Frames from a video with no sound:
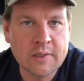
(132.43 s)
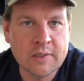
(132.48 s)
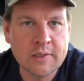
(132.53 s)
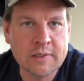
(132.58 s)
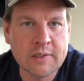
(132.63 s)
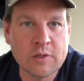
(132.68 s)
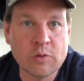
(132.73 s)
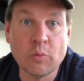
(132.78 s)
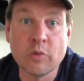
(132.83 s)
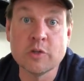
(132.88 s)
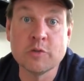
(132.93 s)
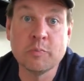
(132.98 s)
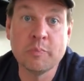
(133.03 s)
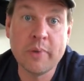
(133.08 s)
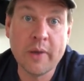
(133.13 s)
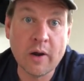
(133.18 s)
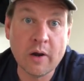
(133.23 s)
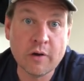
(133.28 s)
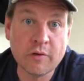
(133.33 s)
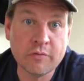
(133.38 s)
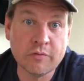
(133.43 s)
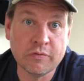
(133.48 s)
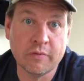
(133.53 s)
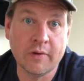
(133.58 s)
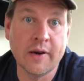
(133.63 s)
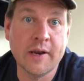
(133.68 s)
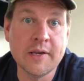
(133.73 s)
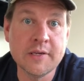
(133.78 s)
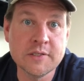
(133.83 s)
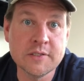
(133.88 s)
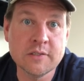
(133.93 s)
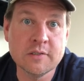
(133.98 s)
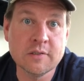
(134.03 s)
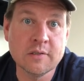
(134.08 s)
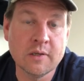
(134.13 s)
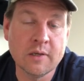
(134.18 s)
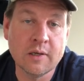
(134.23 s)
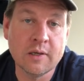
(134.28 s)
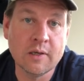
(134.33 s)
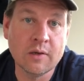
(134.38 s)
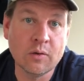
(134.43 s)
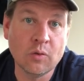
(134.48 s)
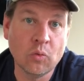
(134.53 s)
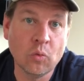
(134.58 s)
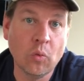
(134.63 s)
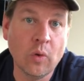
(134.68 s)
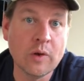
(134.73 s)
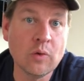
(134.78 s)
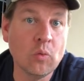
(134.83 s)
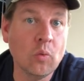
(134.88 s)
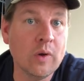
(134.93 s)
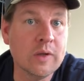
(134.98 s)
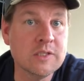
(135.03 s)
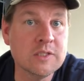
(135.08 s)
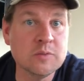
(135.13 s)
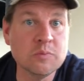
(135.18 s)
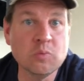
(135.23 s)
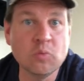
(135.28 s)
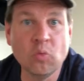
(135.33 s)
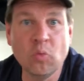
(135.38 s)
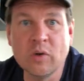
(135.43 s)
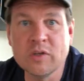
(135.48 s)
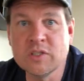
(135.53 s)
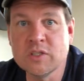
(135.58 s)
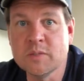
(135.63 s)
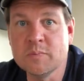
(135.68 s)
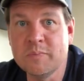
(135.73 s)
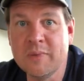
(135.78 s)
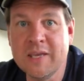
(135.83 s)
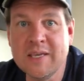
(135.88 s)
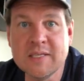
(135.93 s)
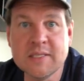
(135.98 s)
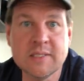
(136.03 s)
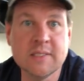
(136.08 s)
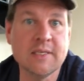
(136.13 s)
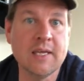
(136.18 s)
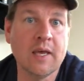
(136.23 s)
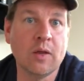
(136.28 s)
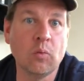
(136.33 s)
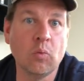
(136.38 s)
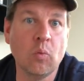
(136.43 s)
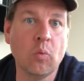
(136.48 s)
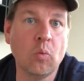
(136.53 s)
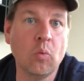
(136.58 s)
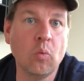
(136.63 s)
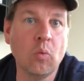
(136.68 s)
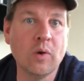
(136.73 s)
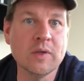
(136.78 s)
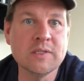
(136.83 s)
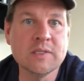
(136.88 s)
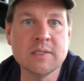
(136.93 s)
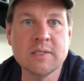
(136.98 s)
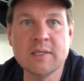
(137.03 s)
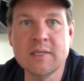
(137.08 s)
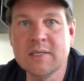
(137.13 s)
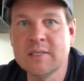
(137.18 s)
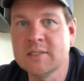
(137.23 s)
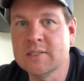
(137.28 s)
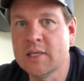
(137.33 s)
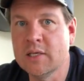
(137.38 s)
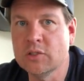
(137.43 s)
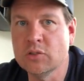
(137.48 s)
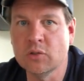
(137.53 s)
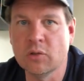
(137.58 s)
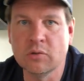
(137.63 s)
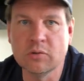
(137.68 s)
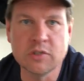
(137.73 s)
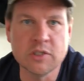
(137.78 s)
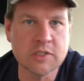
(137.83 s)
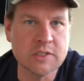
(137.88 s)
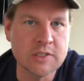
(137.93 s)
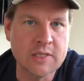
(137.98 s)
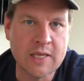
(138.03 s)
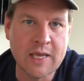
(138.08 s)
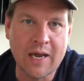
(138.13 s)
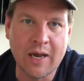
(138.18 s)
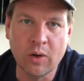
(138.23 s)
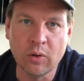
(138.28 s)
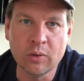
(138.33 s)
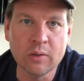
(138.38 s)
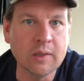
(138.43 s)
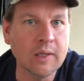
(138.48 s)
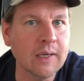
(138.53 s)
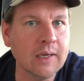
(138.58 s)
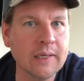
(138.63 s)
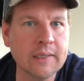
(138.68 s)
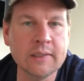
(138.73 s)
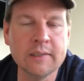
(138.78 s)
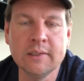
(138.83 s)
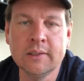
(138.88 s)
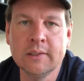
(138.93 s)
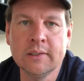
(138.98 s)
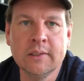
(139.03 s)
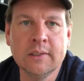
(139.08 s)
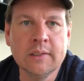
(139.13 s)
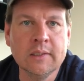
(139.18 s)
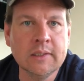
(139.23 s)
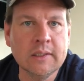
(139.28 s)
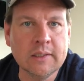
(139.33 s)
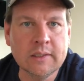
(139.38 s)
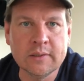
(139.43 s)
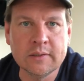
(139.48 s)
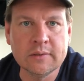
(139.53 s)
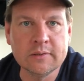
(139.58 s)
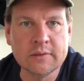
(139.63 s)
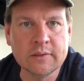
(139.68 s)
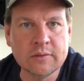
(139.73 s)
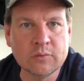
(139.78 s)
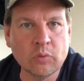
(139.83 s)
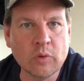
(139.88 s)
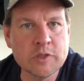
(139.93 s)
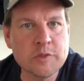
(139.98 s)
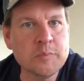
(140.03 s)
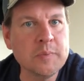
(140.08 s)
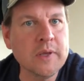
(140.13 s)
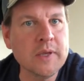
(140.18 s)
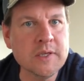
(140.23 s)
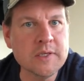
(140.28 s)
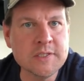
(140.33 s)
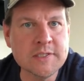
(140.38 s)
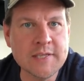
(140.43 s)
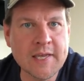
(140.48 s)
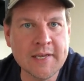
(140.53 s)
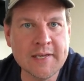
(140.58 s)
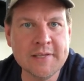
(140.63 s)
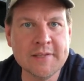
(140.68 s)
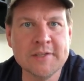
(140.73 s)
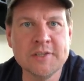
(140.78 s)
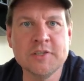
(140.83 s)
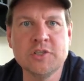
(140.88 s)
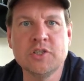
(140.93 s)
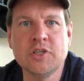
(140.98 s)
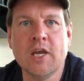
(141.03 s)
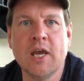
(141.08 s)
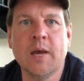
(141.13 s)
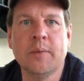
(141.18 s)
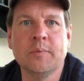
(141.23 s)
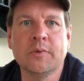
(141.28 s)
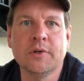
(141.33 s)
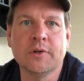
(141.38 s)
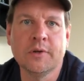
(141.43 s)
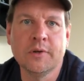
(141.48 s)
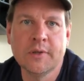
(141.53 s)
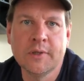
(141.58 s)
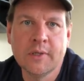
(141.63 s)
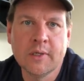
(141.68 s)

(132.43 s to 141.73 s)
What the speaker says: In other words, paraphrase. What's being said? What's the essential, just the outline of what's being said in this chapter?